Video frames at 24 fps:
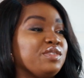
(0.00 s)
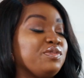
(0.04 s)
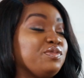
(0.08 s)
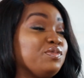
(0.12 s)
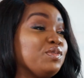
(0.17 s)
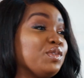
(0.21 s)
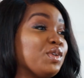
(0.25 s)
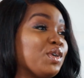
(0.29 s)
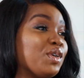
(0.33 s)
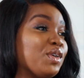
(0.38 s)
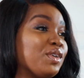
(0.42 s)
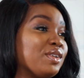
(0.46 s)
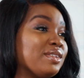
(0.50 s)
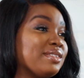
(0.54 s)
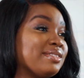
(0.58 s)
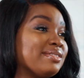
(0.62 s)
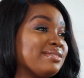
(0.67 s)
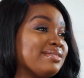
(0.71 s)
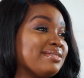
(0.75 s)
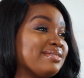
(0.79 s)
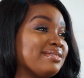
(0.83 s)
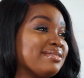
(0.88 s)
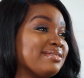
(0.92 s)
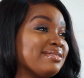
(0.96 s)
if not,
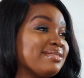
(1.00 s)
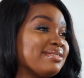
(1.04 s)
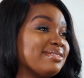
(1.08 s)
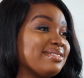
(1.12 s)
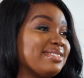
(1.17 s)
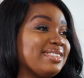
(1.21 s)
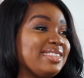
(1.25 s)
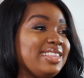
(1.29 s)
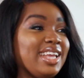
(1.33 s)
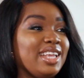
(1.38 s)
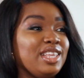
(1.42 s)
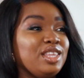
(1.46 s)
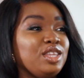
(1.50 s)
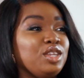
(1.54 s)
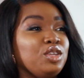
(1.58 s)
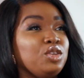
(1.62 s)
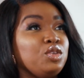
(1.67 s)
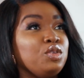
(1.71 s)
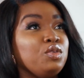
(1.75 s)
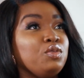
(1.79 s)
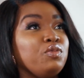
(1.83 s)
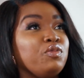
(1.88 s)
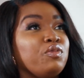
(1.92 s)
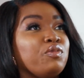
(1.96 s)
then
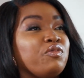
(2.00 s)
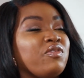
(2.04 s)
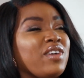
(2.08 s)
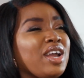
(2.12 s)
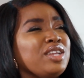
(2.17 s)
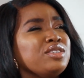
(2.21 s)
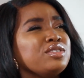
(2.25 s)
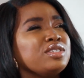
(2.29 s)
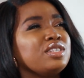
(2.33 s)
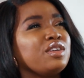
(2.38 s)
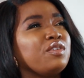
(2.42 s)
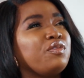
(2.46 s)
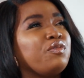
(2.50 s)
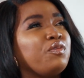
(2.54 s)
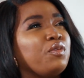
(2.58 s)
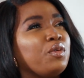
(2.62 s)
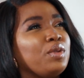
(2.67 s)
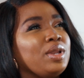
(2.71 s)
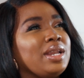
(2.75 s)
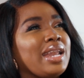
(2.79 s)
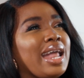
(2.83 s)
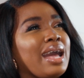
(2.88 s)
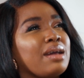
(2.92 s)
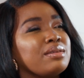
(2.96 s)
you find yourself
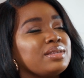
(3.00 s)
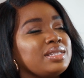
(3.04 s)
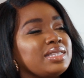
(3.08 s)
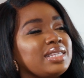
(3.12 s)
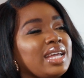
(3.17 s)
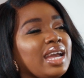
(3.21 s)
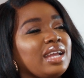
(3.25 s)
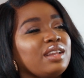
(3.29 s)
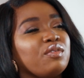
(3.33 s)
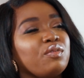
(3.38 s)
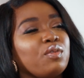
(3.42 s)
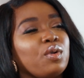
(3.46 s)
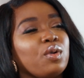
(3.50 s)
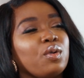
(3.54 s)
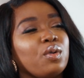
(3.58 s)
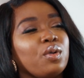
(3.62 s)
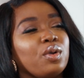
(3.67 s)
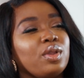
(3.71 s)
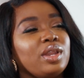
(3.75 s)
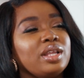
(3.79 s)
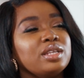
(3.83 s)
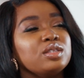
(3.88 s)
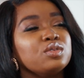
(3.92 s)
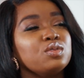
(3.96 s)
falling outside of what
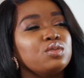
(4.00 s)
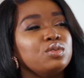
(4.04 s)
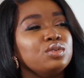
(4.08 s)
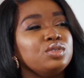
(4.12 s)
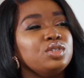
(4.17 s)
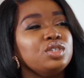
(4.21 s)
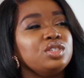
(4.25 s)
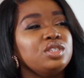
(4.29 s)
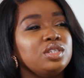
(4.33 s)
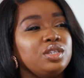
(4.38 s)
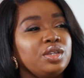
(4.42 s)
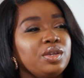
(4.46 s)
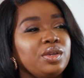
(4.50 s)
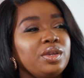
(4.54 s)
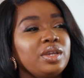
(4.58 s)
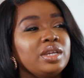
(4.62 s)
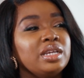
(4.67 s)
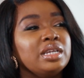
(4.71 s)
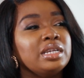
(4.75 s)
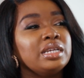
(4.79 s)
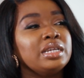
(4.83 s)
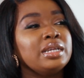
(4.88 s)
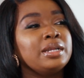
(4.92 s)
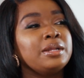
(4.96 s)
God has called you to do.
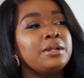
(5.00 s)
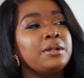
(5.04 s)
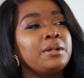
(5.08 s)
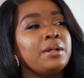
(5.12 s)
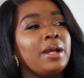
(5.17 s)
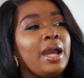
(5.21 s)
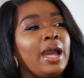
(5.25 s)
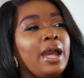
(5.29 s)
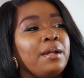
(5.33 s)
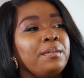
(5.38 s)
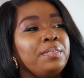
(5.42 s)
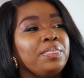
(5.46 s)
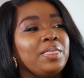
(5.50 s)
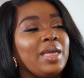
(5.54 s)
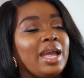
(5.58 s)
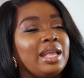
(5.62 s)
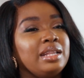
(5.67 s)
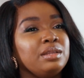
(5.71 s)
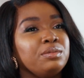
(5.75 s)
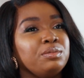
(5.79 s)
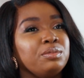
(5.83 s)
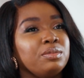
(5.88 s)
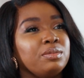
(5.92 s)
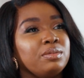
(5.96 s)

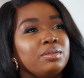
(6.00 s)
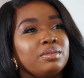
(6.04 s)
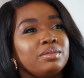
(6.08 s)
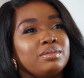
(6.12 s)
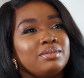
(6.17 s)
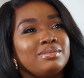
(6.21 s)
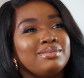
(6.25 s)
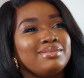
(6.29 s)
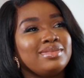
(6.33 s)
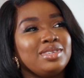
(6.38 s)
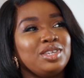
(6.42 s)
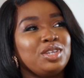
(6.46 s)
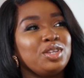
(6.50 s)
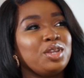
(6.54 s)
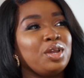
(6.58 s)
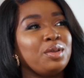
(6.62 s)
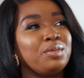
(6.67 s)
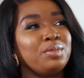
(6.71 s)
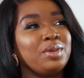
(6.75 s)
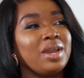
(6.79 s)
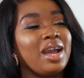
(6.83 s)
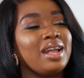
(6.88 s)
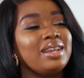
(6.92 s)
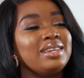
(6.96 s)
And you
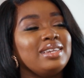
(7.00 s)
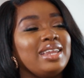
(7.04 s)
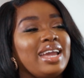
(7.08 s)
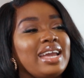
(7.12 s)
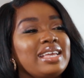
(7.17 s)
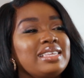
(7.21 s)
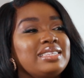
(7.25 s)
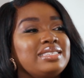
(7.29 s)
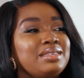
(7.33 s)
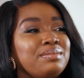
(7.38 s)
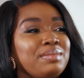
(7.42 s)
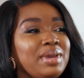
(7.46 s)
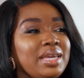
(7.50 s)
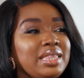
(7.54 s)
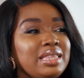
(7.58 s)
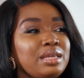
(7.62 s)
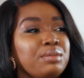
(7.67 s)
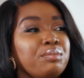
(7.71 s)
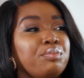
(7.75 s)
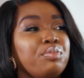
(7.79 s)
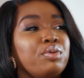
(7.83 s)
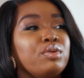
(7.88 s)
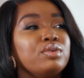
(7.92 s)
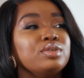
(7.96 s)
know, we underestimate the
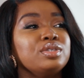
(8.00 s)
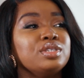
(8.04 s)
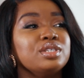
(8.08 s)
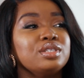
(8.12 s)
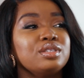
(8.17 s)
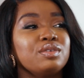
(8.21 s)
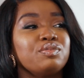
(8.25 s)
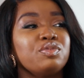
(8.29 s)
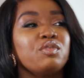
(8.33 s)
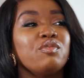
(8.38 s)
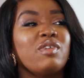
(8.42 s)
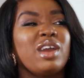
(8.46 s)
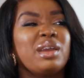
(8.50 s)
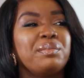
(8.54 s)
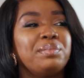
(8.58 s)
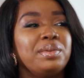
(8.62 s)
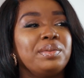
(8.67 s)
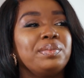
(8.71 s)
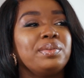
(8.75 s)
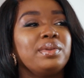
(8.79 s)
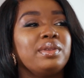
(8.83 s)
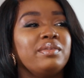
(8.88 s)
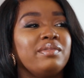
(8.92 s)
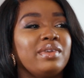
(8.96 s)
importance of the right
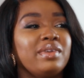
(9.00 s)
people